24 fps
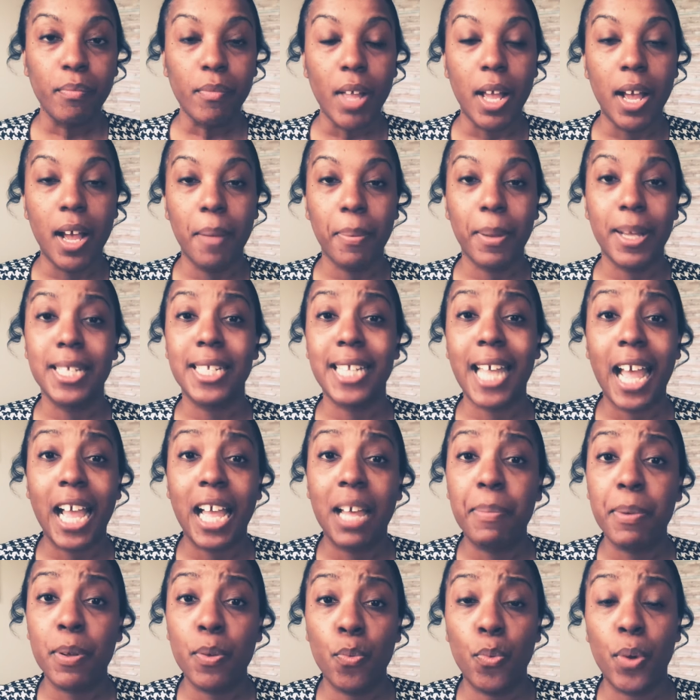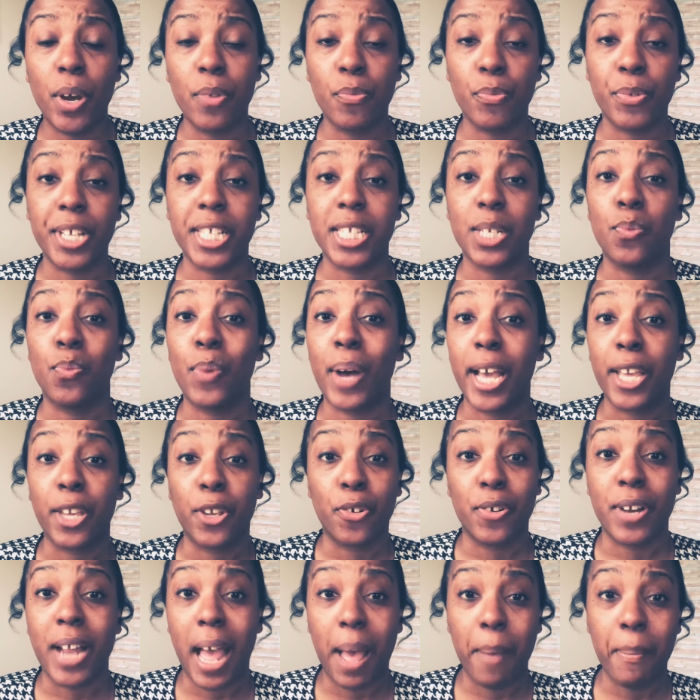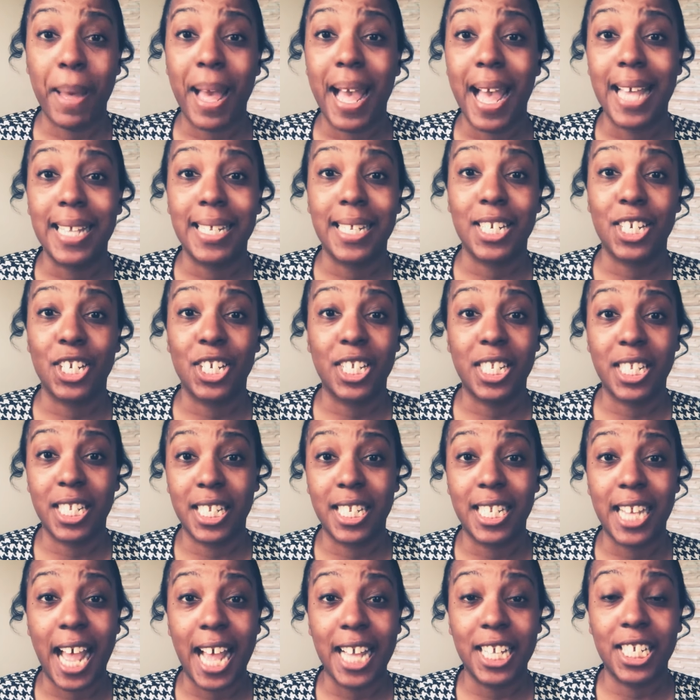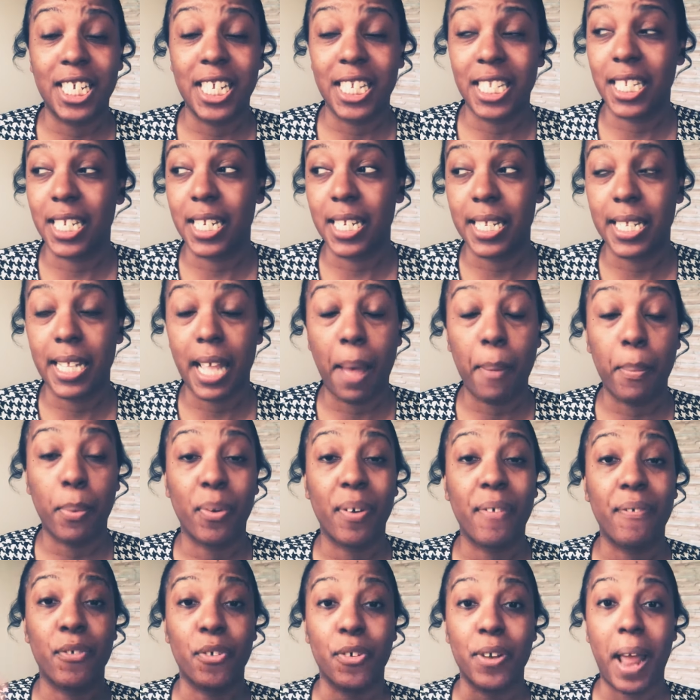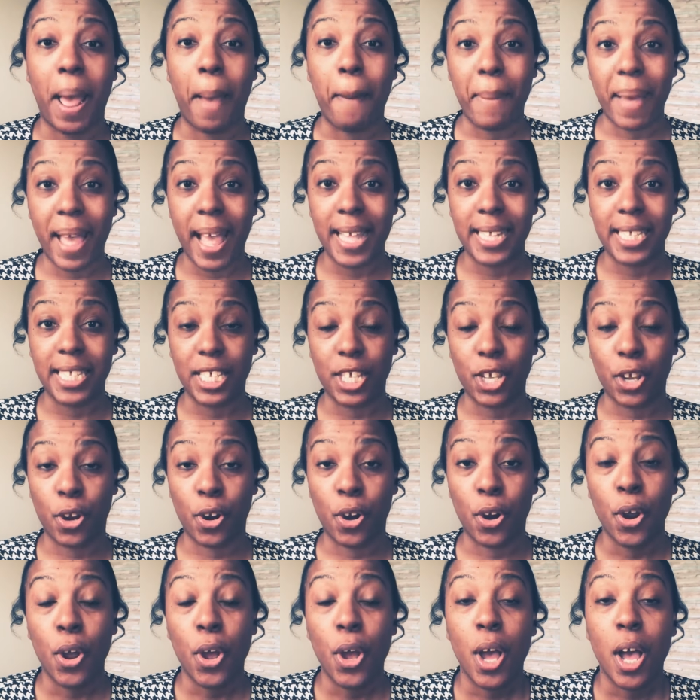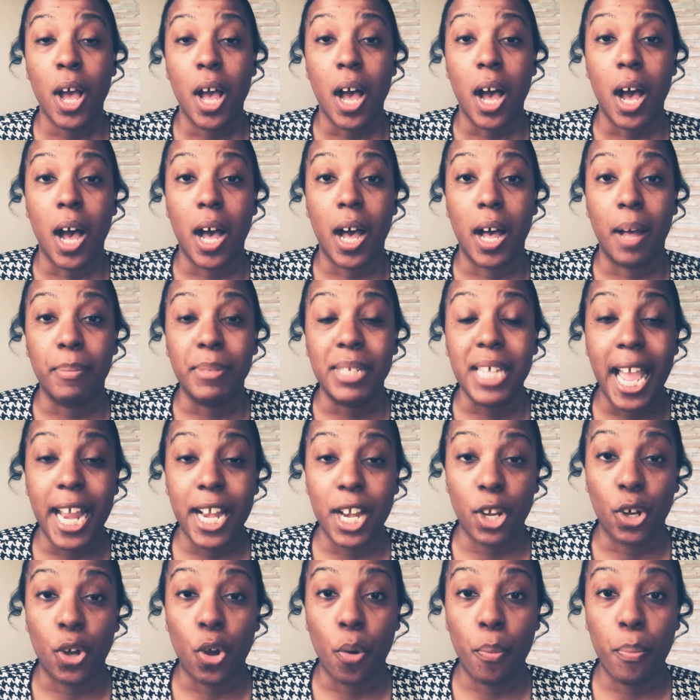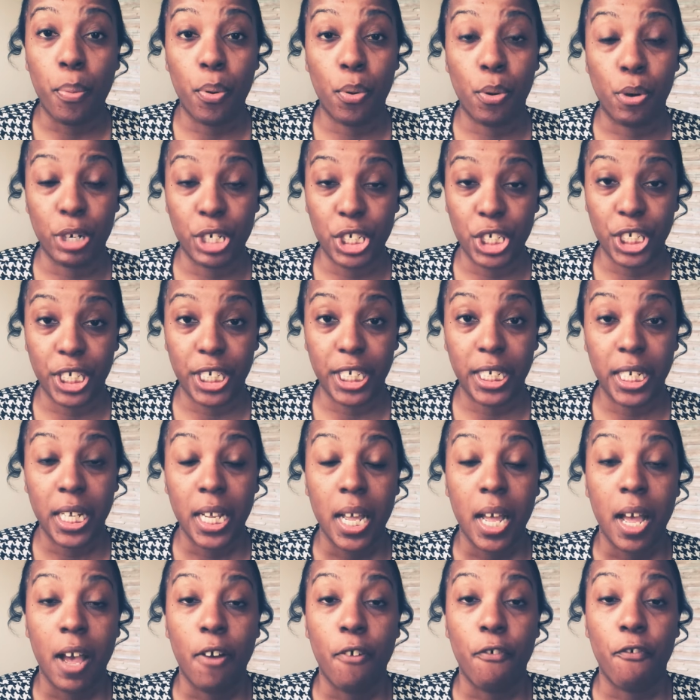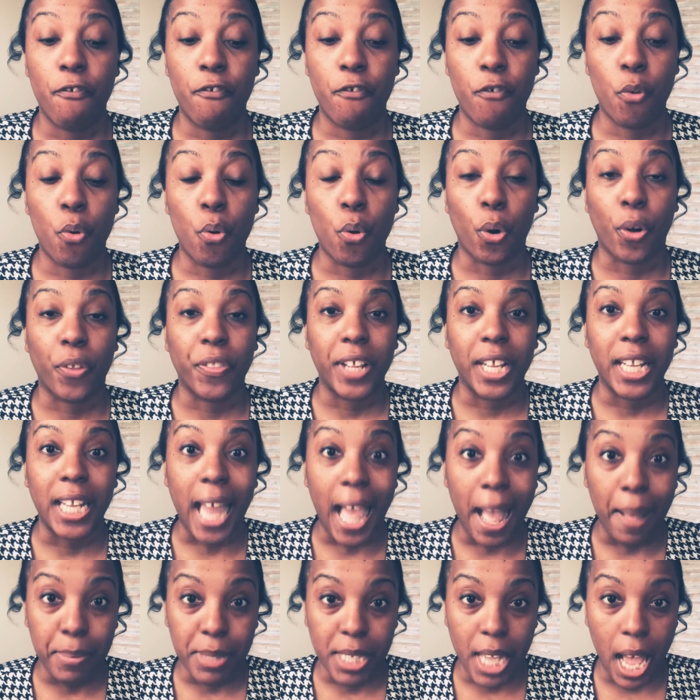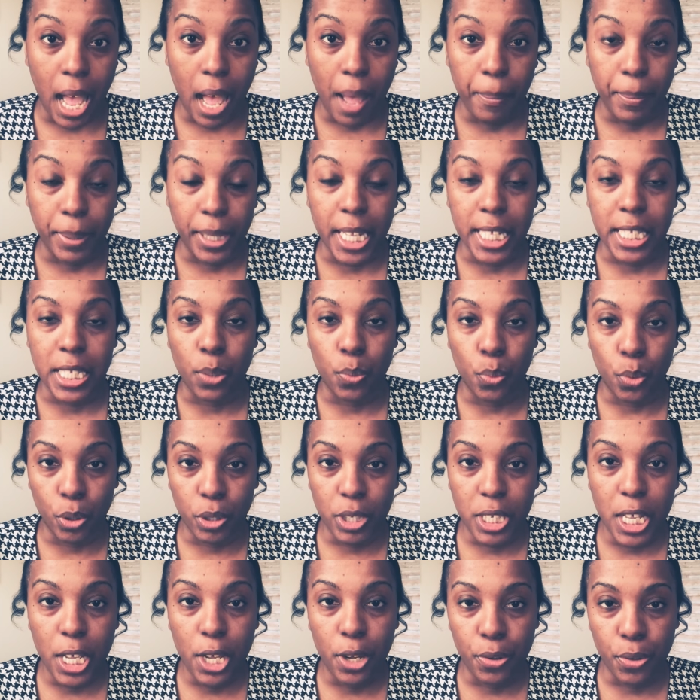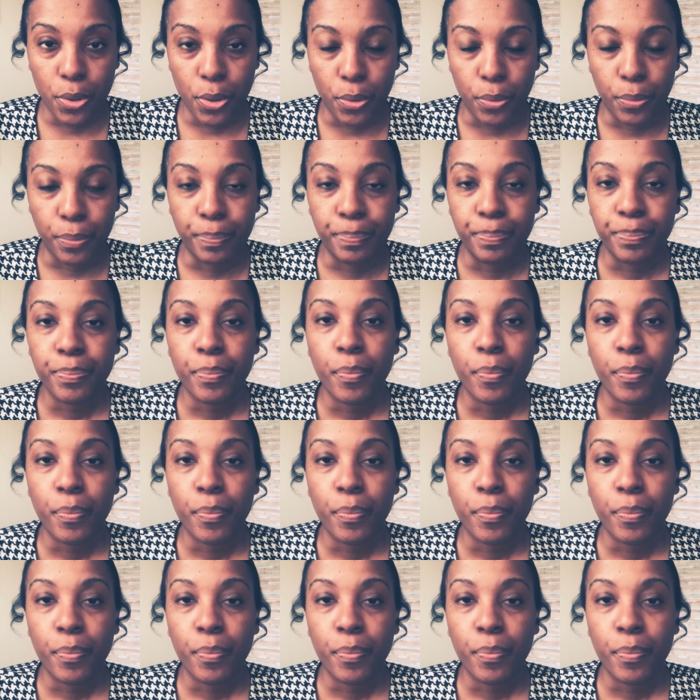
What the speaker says: Because that could be one reason why you're not passing. That's just an example. If you're not passing your technical portion for the laptop, because it will tell you.